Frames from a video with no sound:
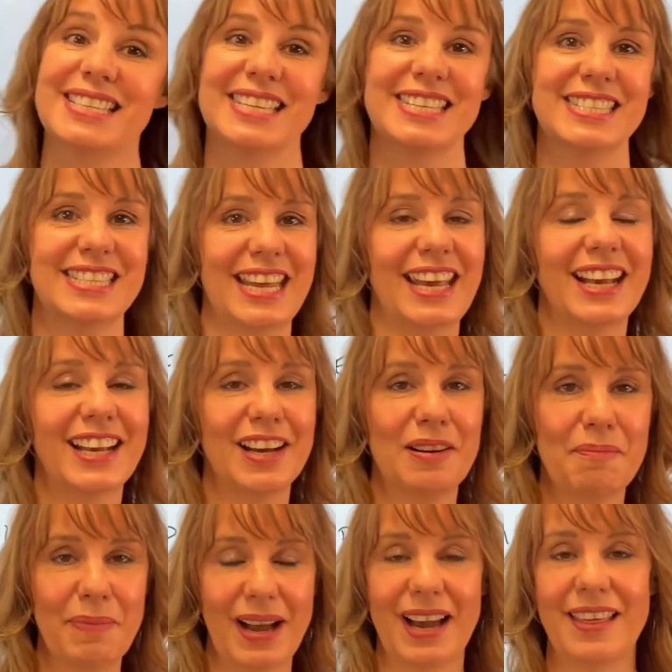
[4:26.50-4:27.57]

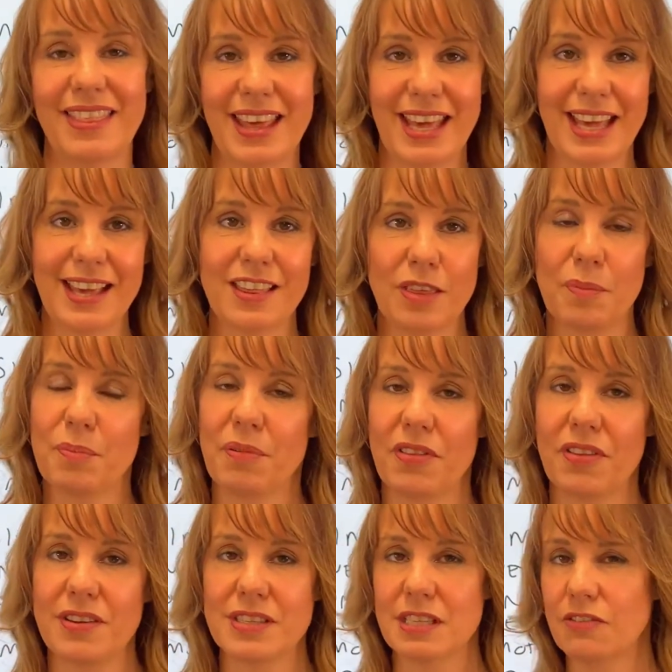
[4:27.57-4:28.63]
Stick by the Heath
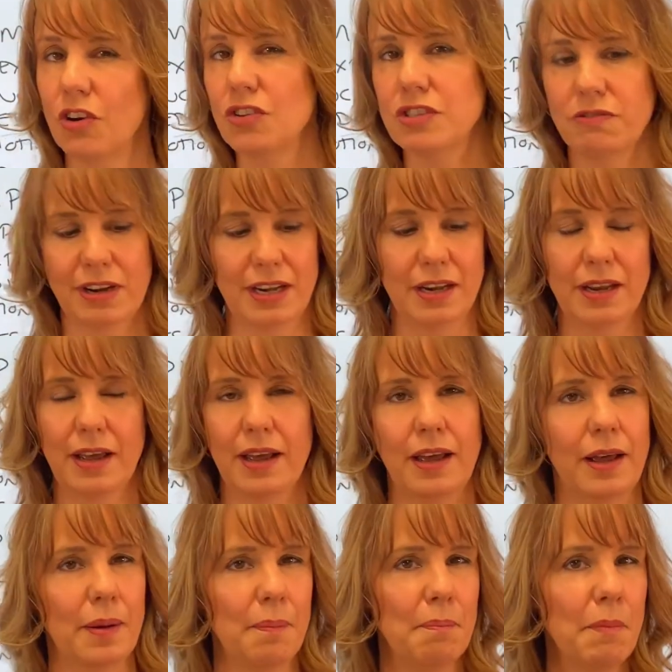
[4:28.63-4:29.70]
brothers. They've also written
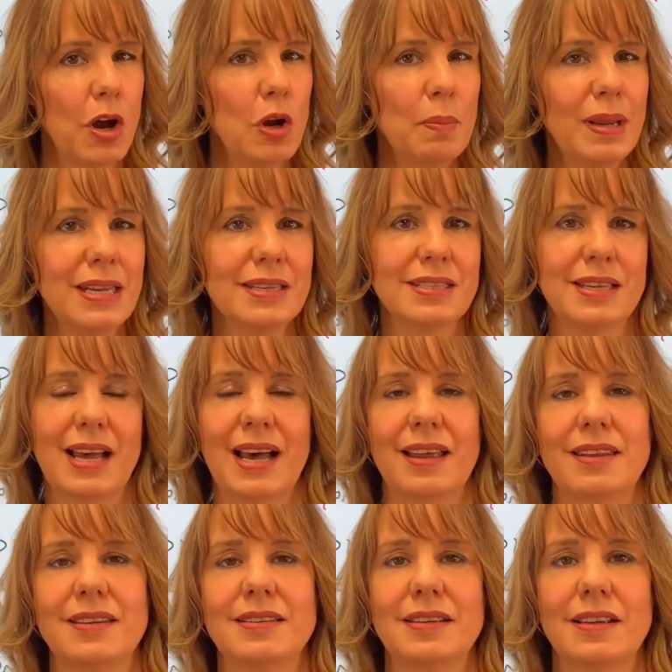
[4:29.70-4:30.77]
Moments
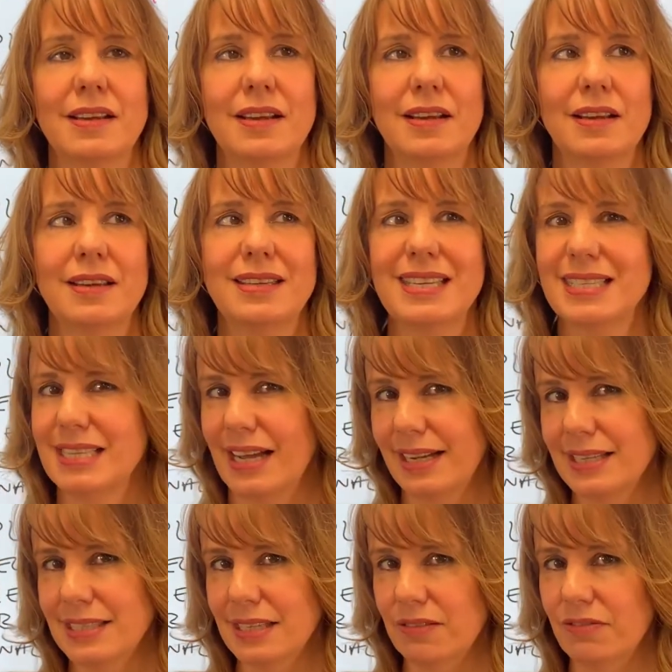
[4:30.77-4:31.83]
and
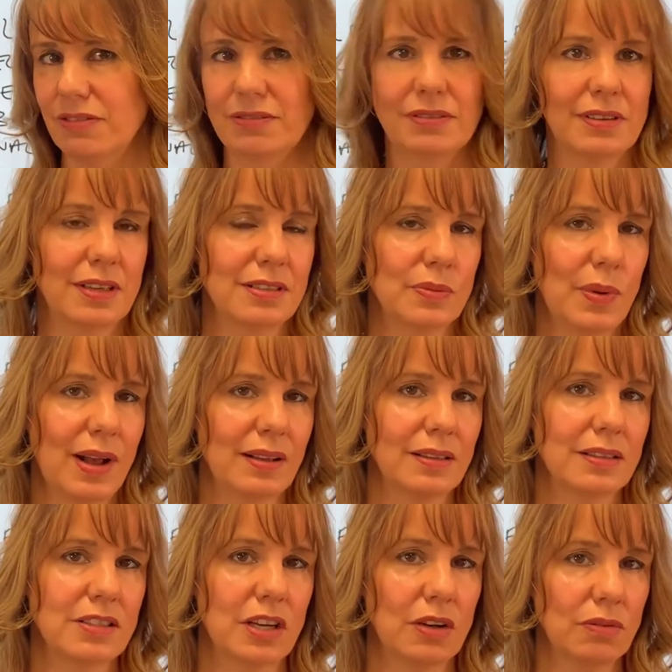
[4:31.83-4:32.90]
Decisive as well,
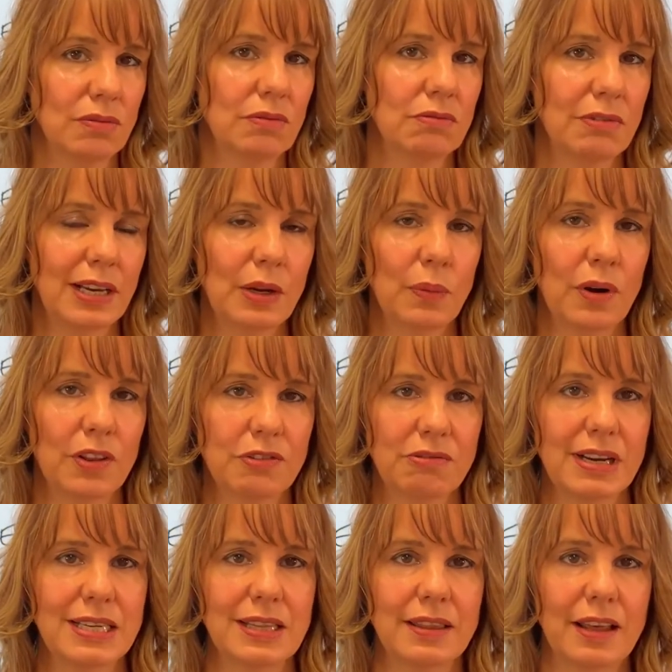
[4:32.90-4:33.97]
so really worth
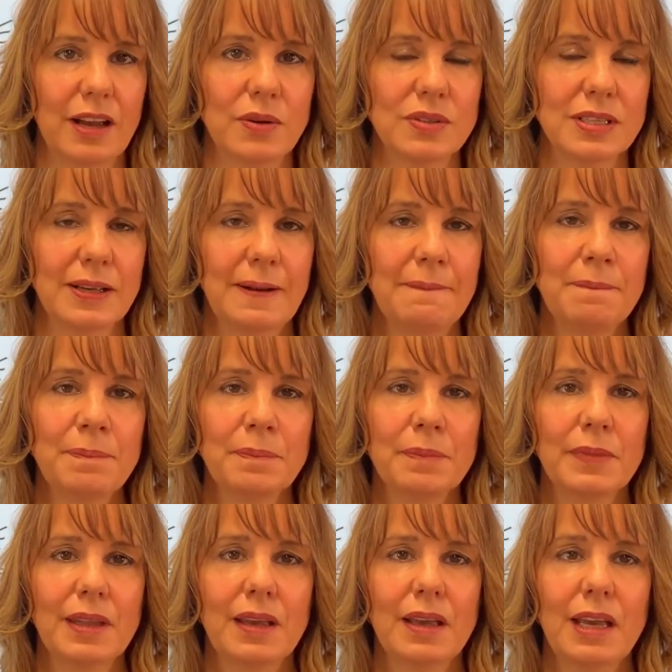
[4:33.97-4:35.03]
reading those.
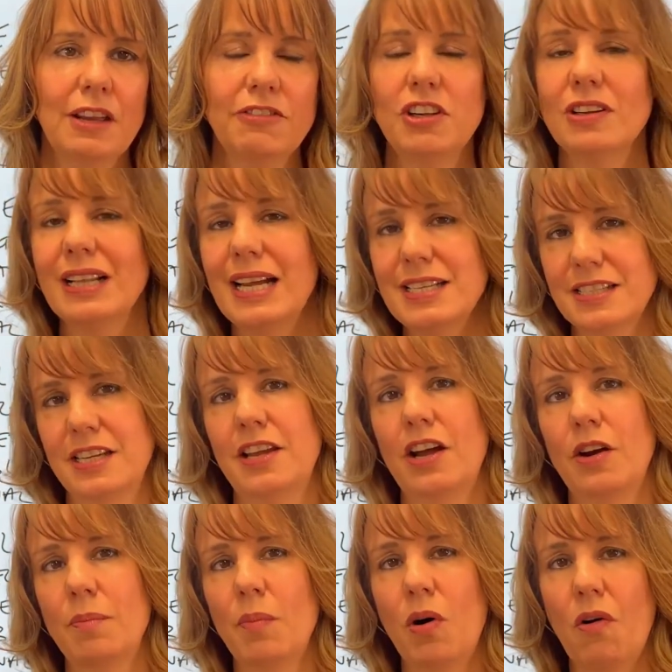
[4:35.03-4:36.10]
If you'd like to
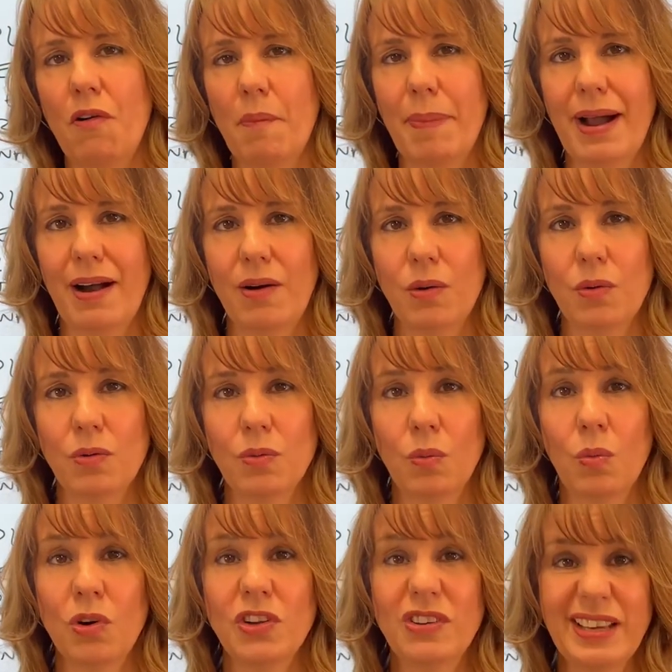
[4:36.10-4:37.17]
know more about
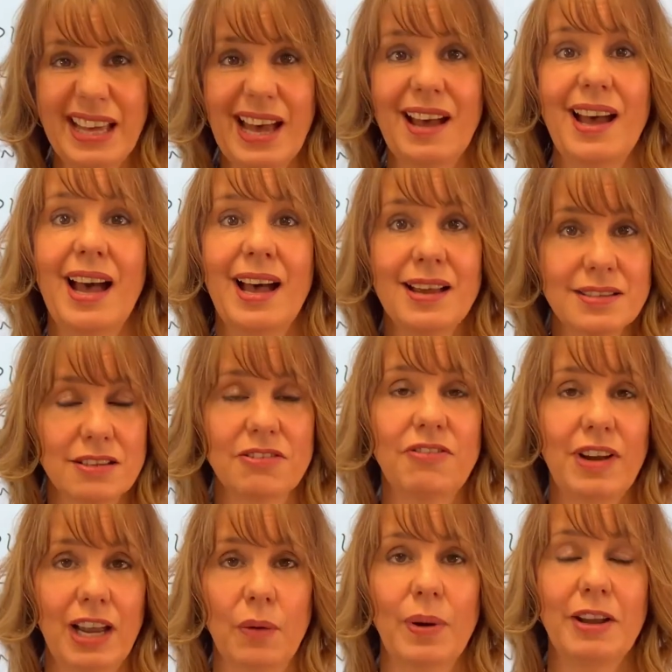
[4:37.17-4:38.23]
what you get as a
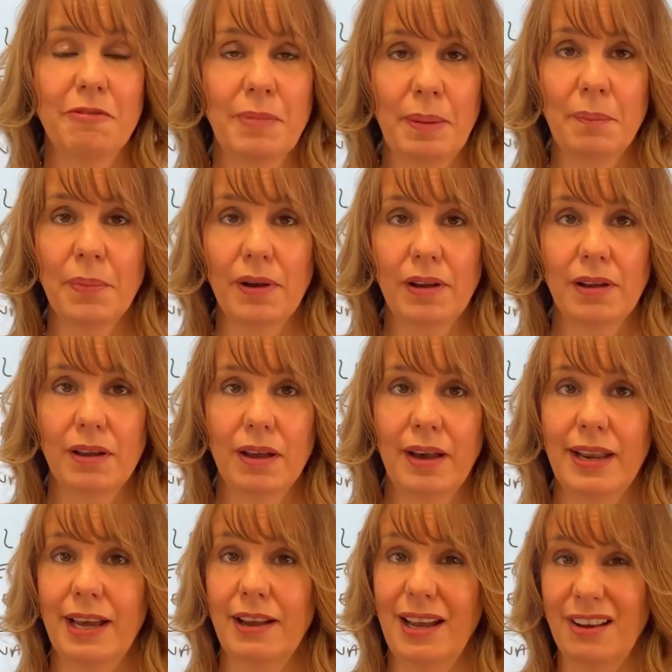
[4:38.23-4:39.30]
Firewave member, and
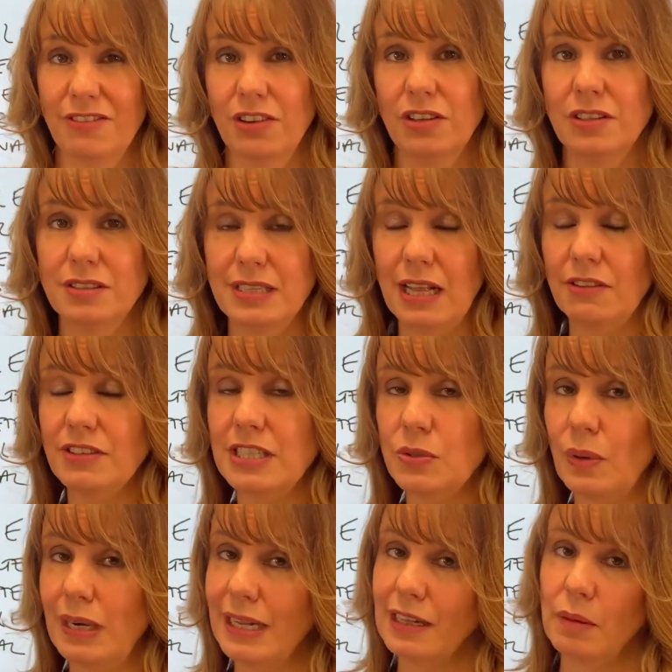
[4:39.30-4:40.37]
I have delved into
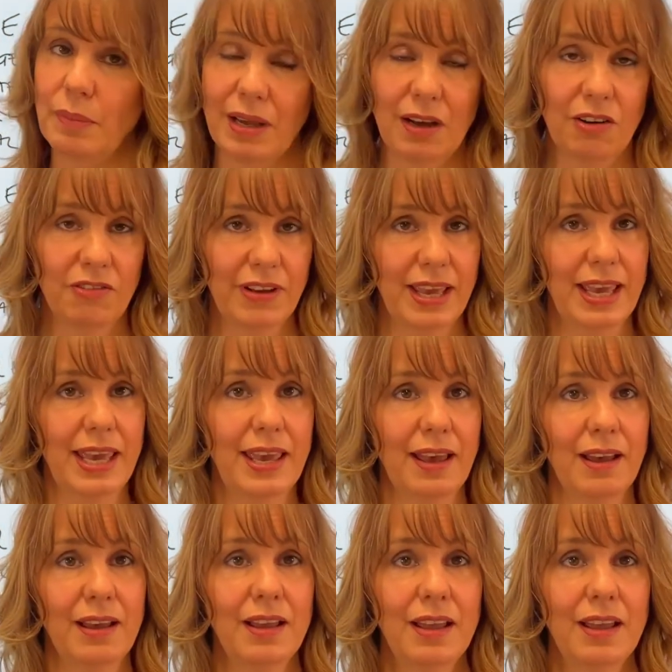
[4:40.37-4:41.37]
a little bit of it here,